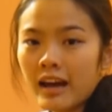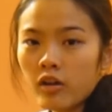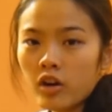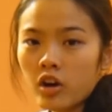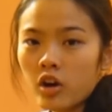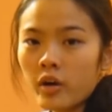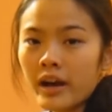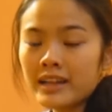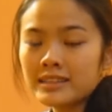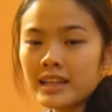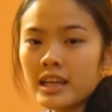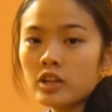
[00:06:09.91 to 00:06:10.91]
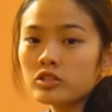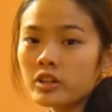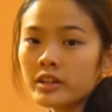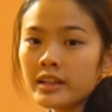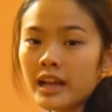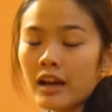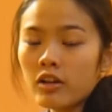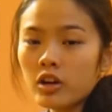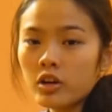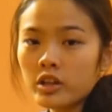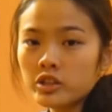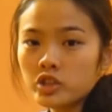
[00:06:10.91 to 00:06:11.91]
alcohol as a chronic
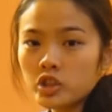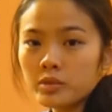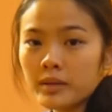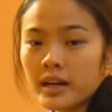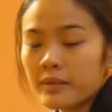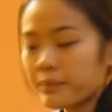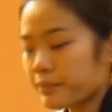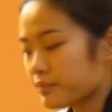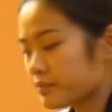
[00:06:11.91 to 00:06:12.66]
alcohol consumer,